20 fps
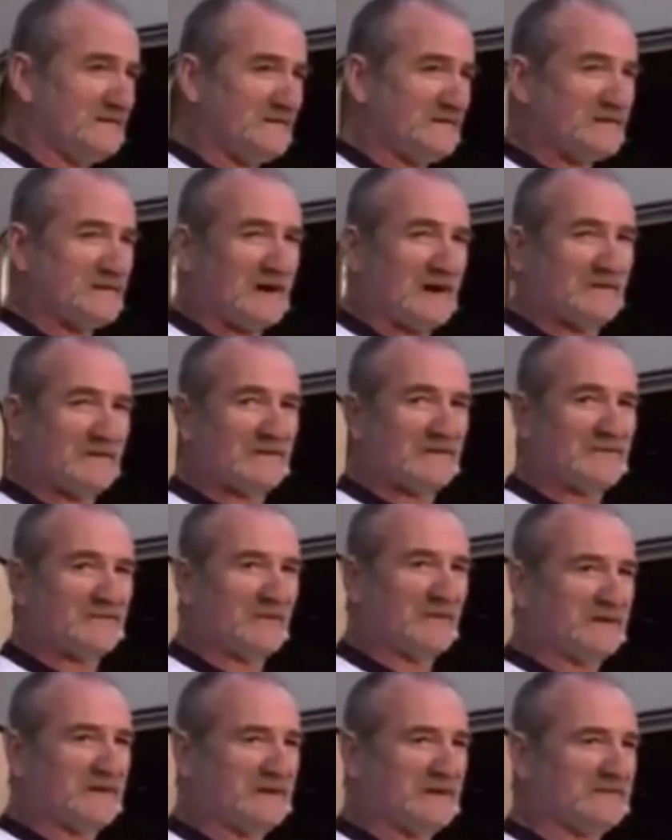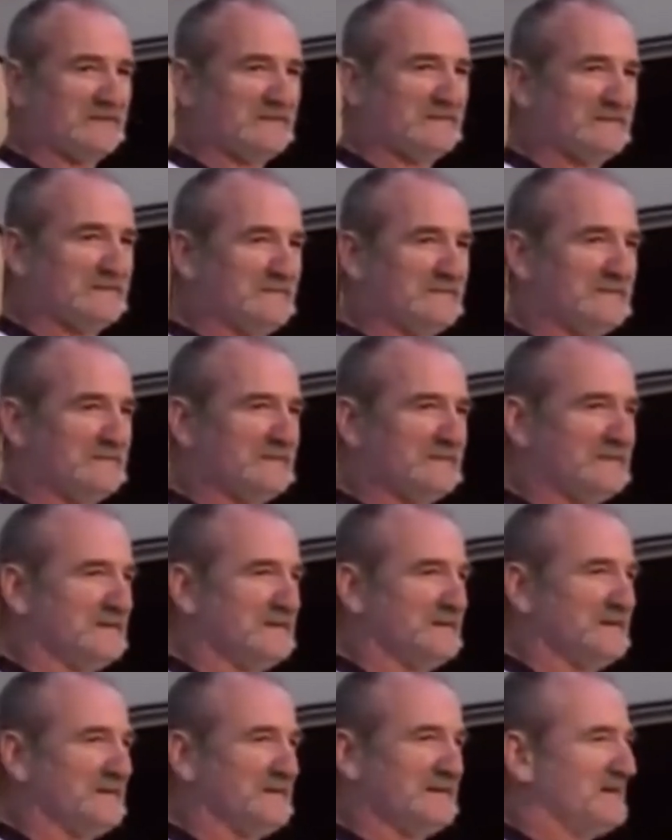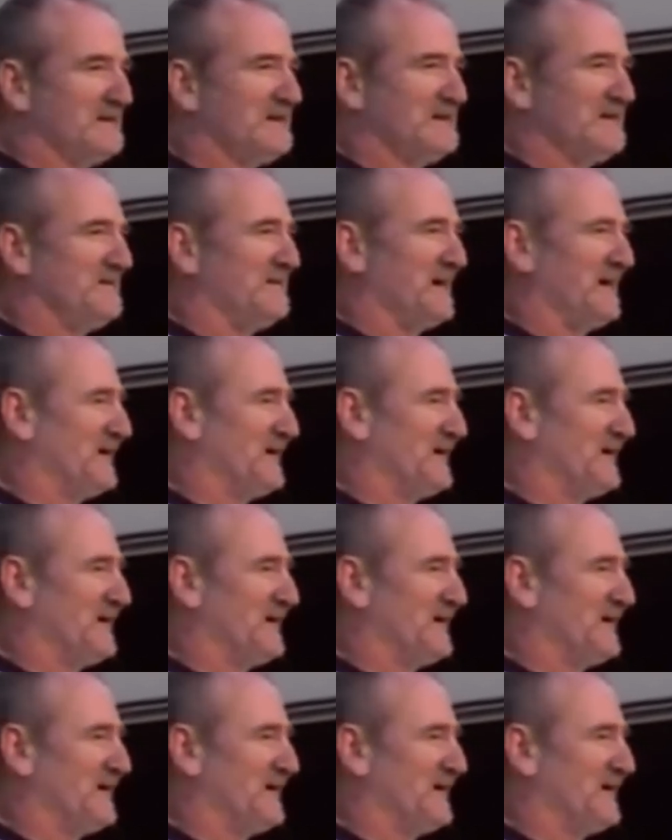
if this caravan's rocking, you